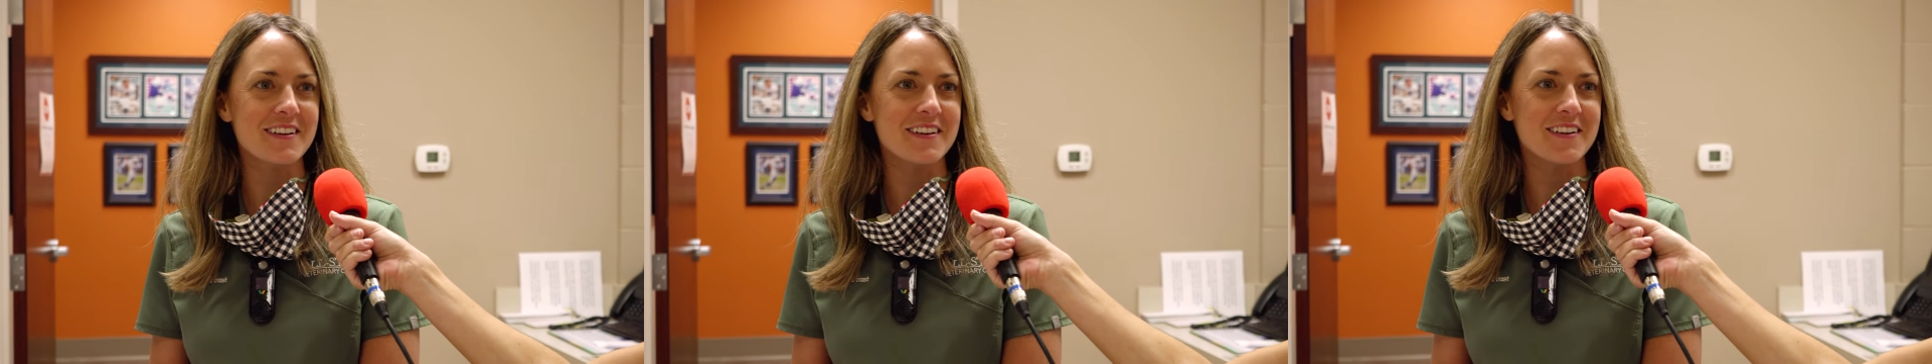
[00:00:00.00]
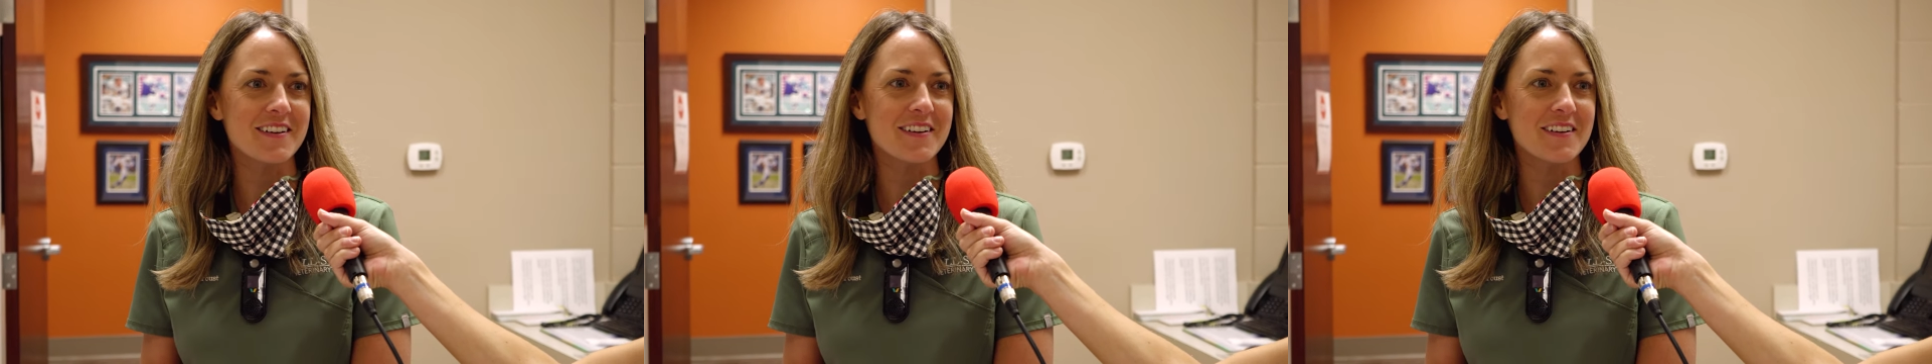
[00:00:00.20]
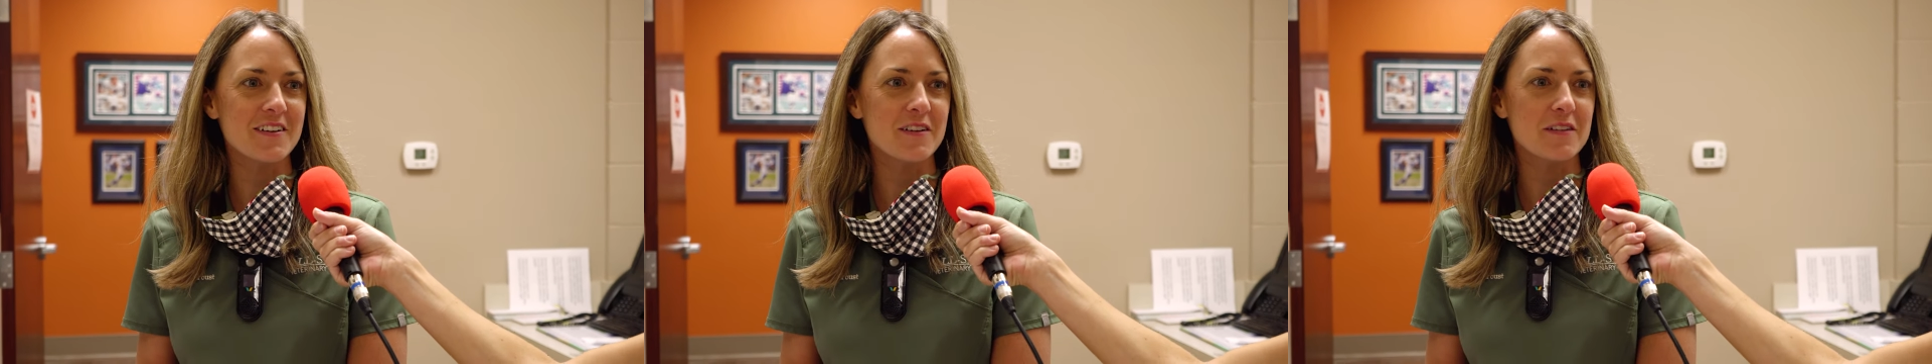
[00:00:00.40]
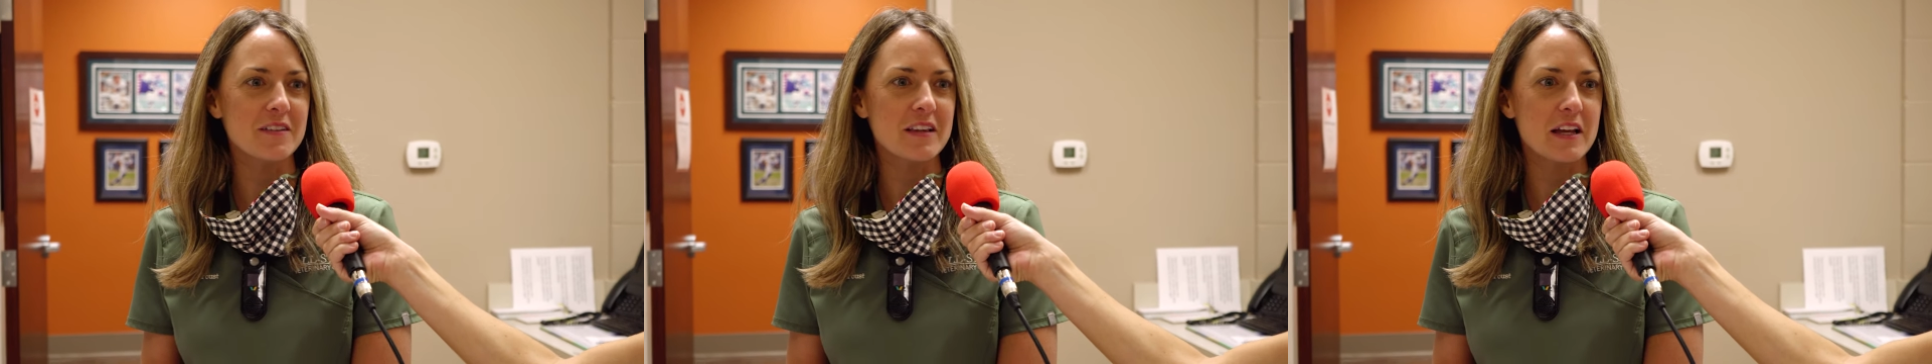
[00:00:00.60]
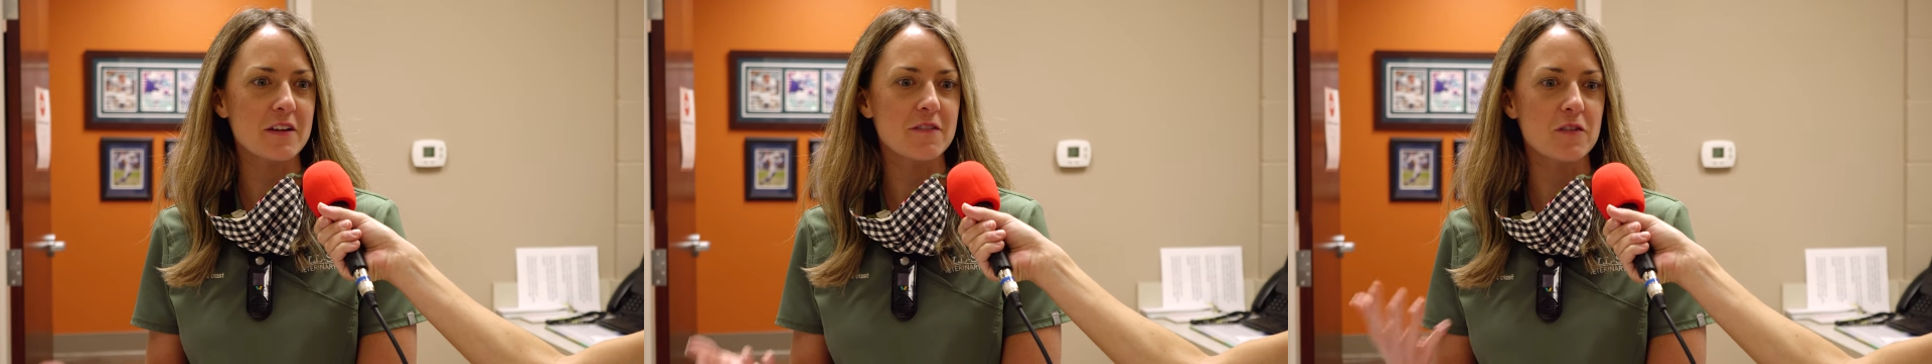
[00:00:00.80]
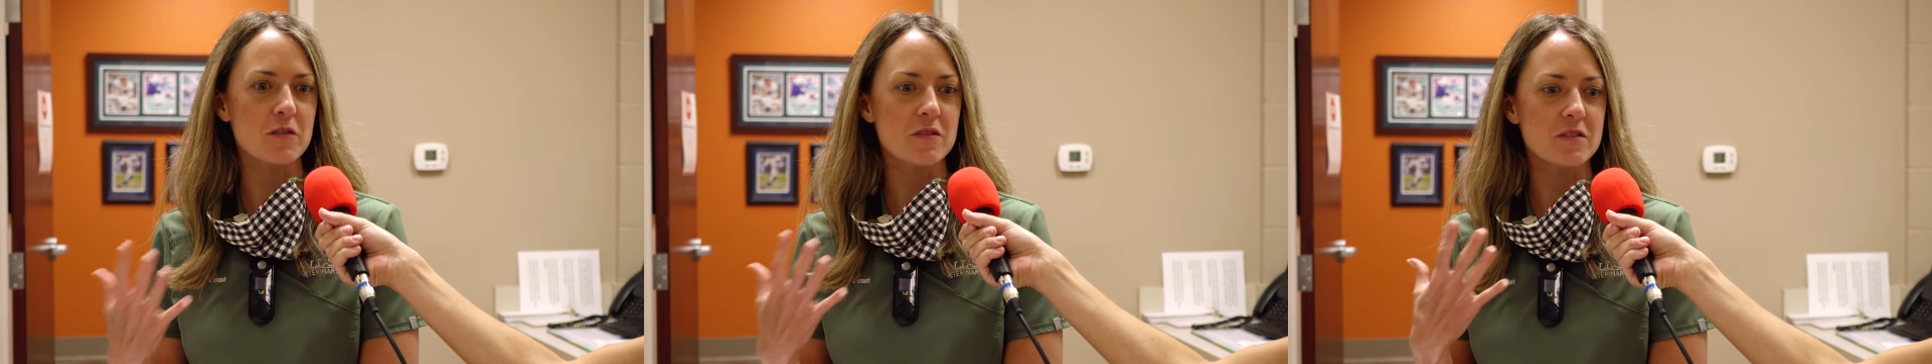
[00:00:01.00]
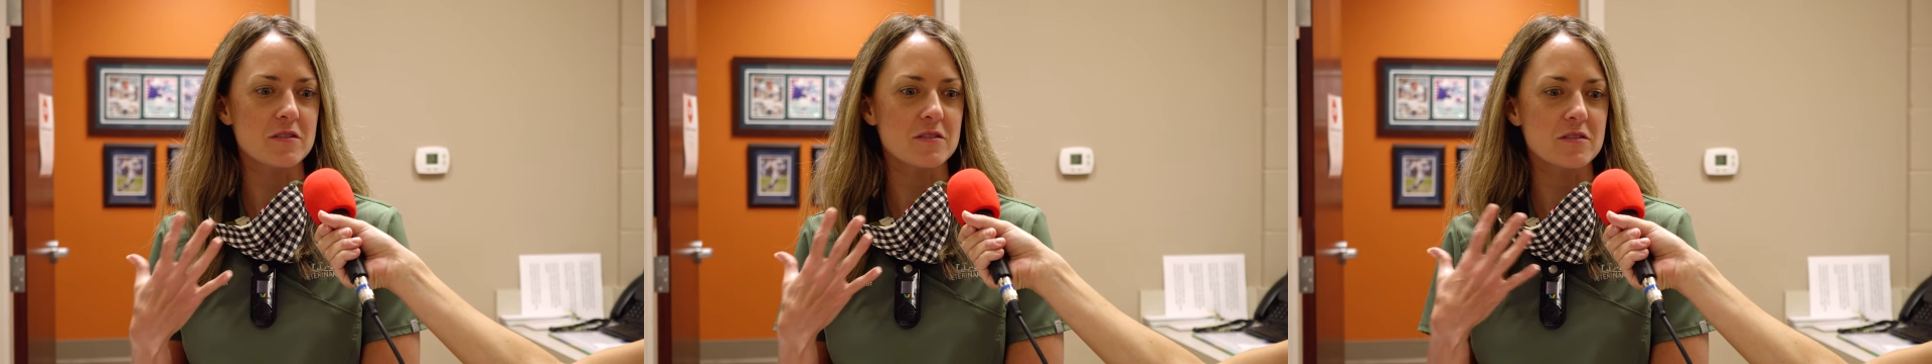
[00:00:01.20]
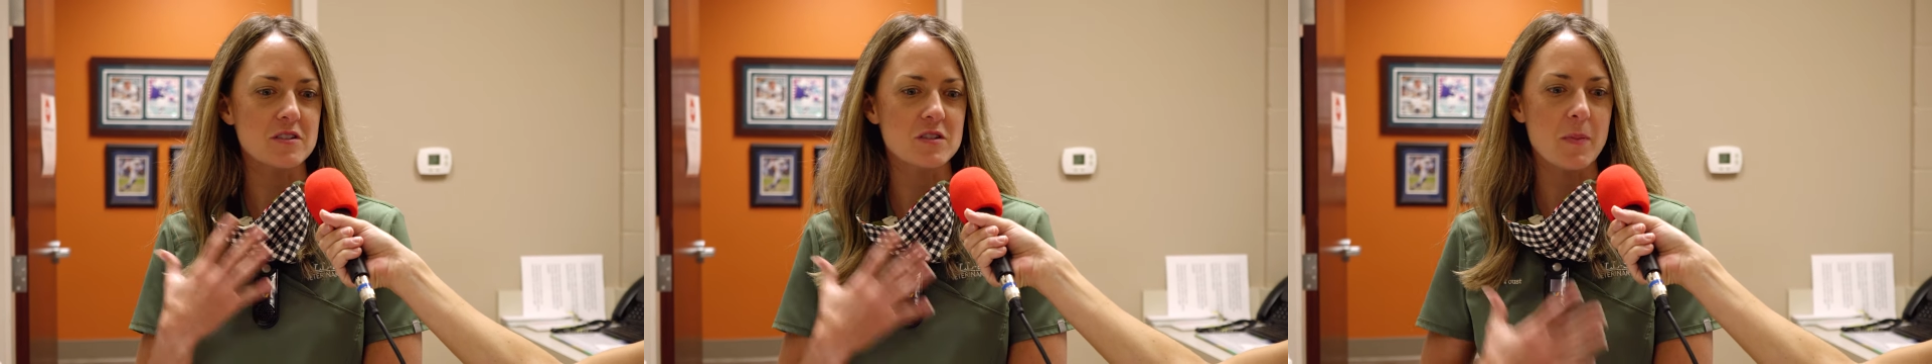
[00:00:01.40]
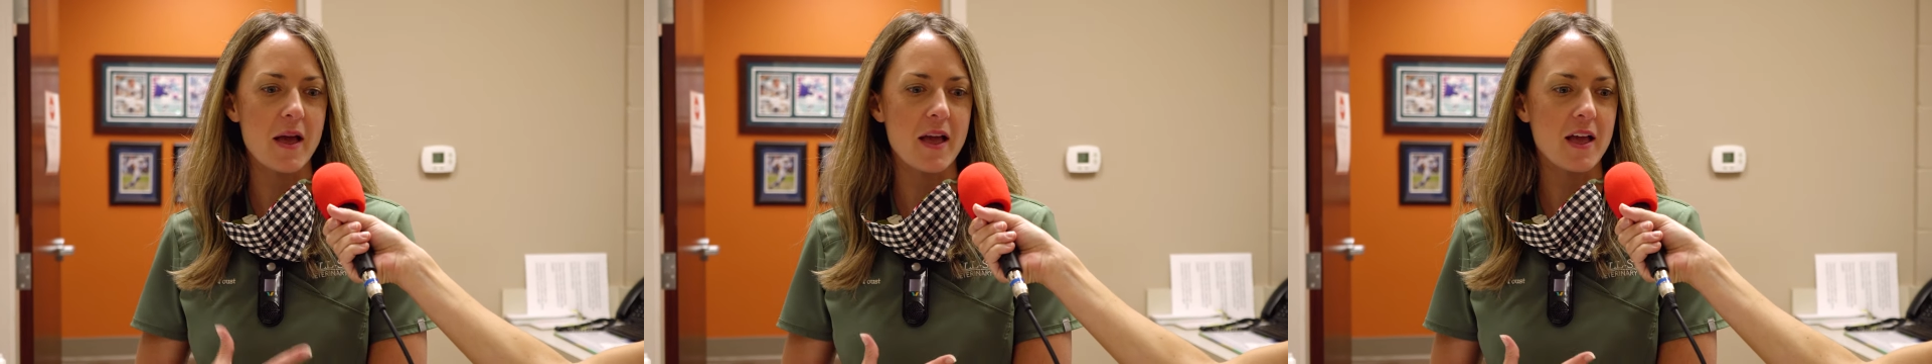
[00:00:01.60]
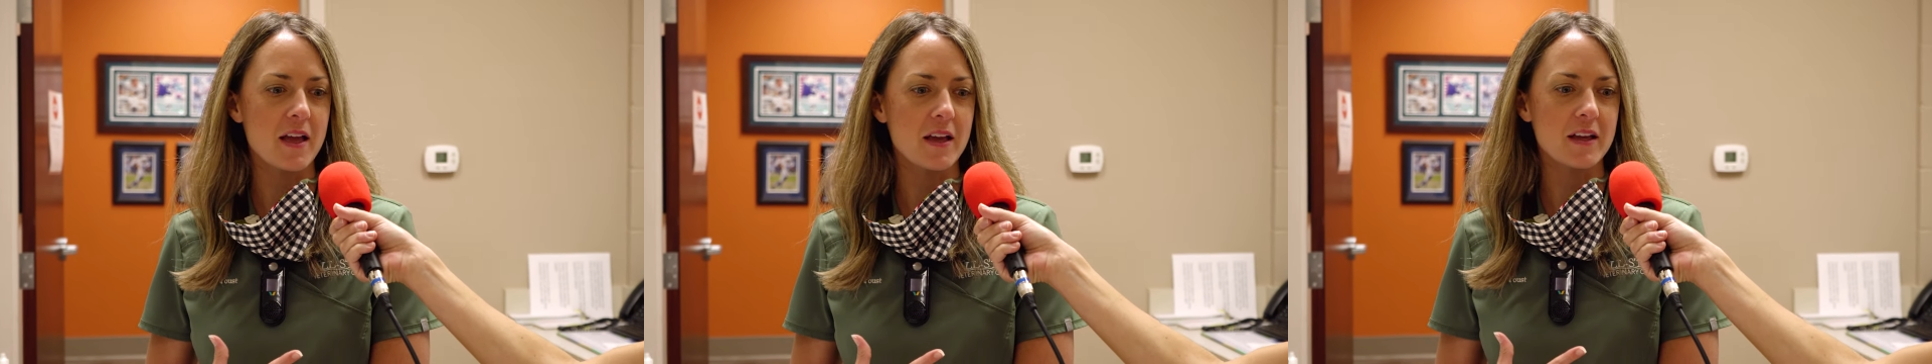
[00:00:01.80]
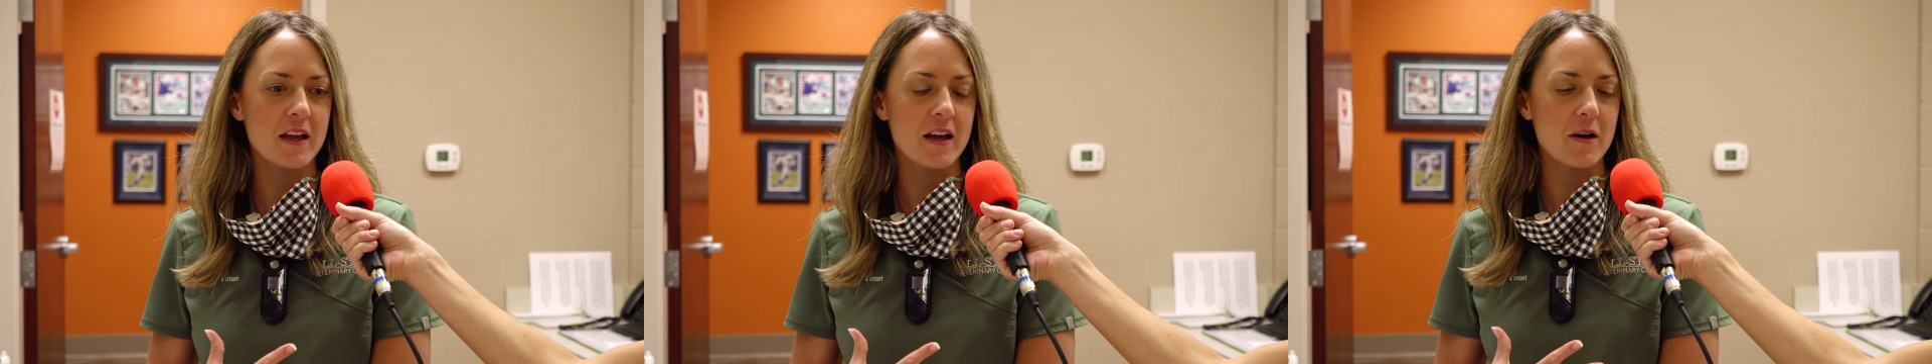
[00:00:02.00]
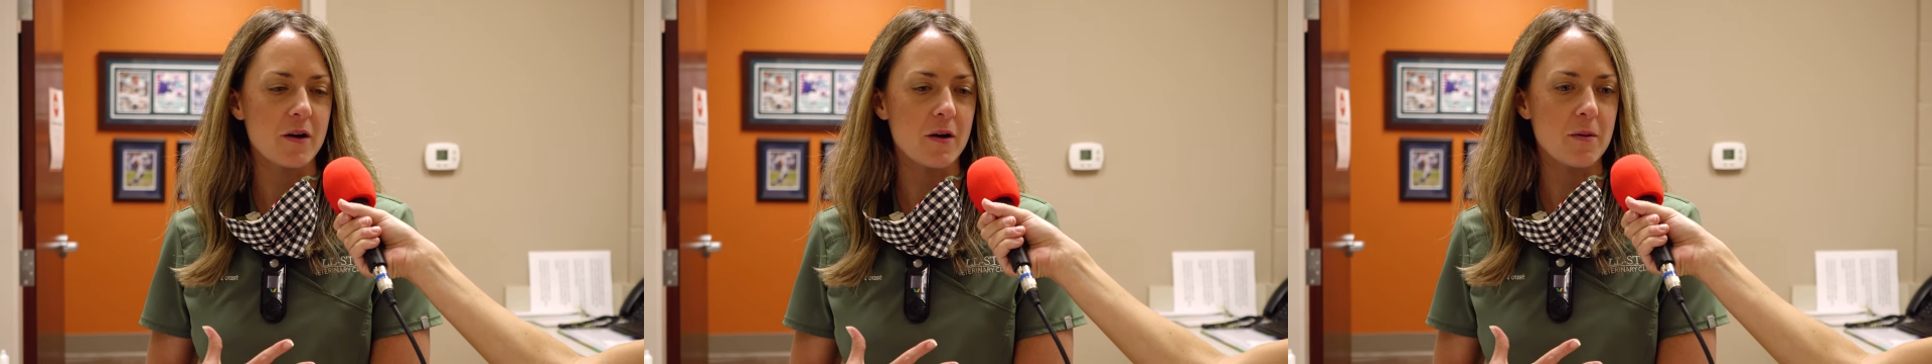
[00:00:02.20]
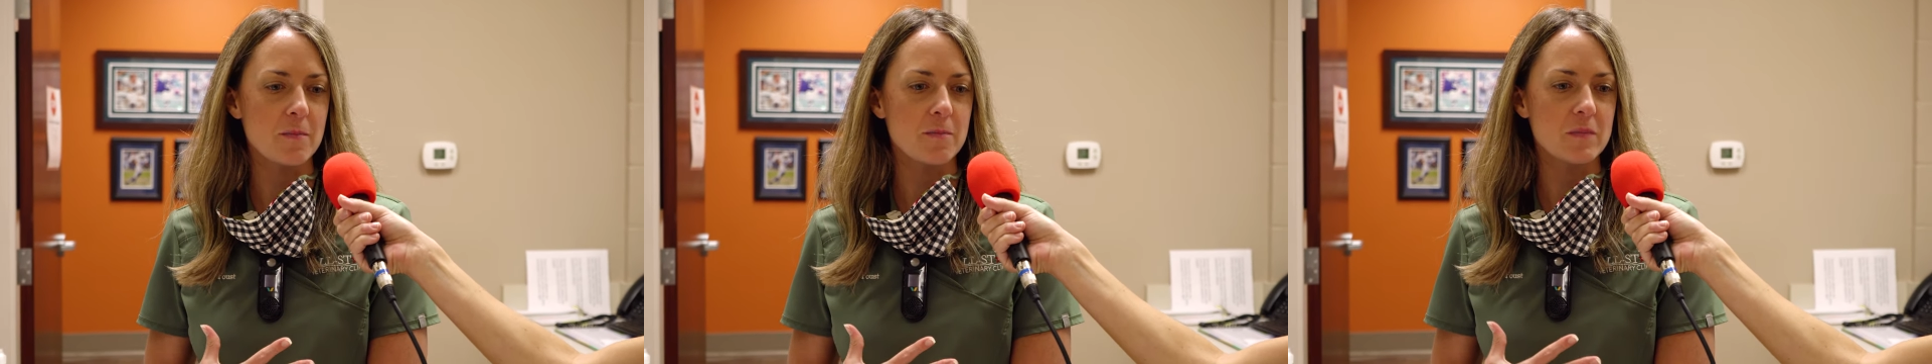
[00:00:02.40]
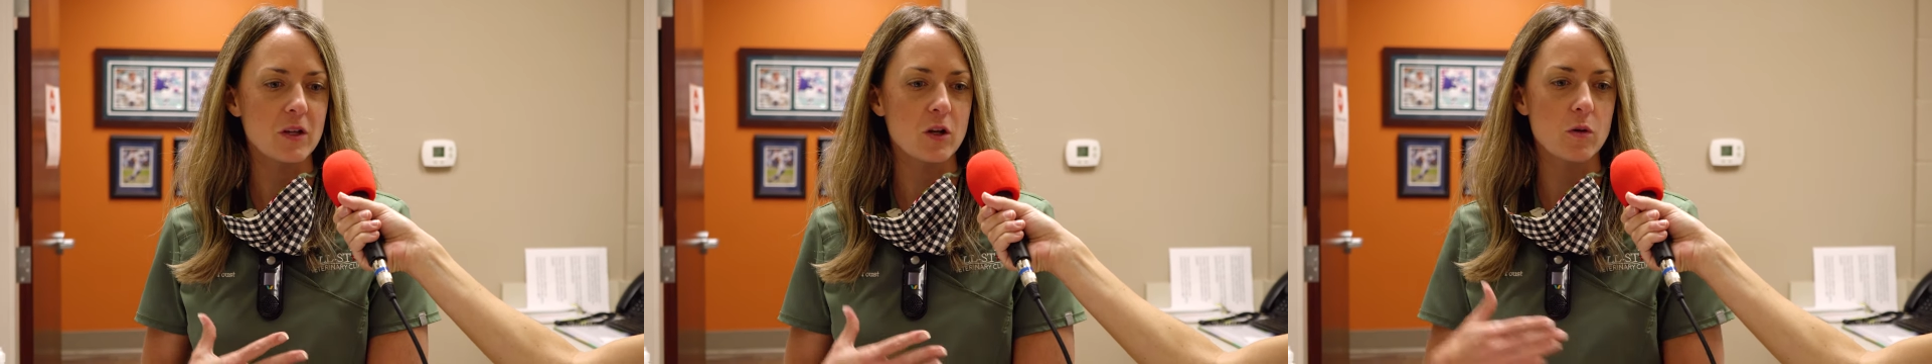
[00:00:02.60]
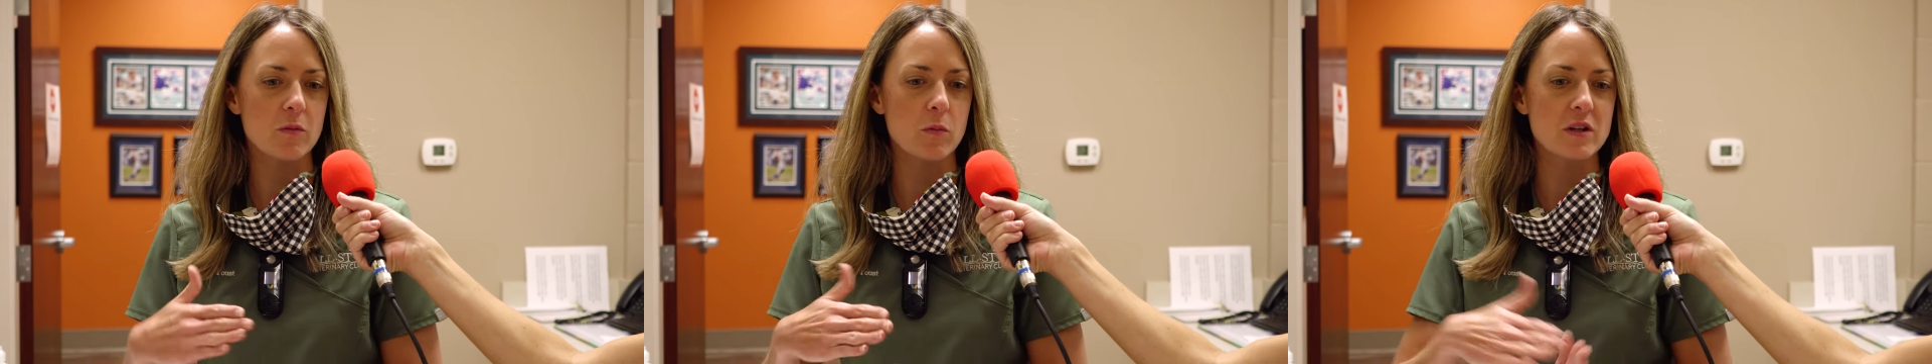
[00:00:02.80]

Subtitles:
like for the spaying, you know,